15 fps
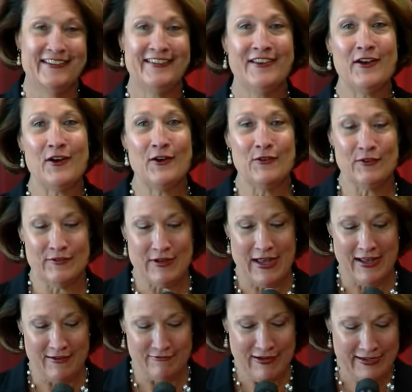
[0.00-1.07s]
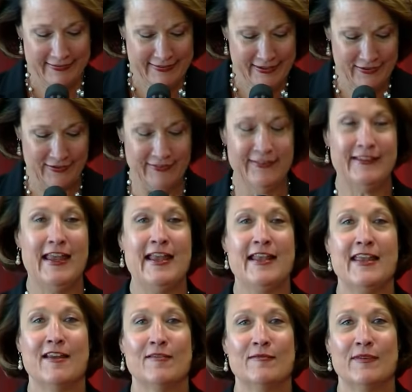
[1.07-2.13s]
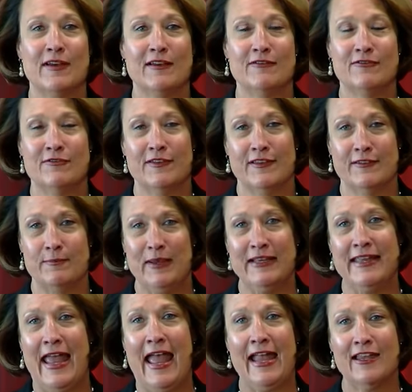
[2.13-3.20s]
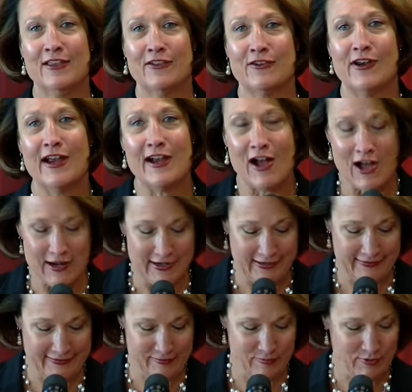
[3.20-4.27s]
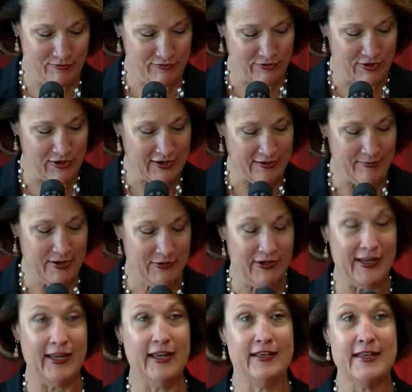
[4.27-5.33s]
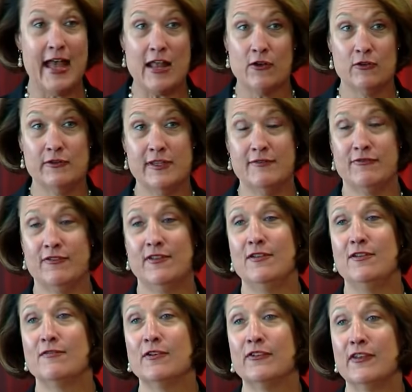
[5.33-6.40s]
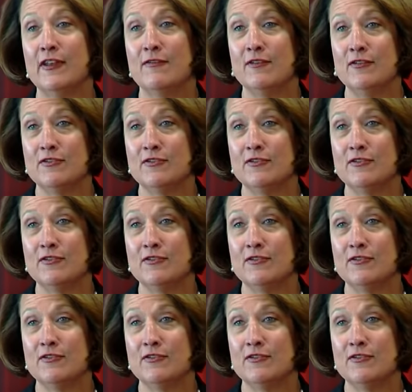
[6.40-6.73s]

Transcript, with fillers: So, uh, Rice Eccles Stadium, a, a, spectacular, iconic symbol for our community, not only for the University of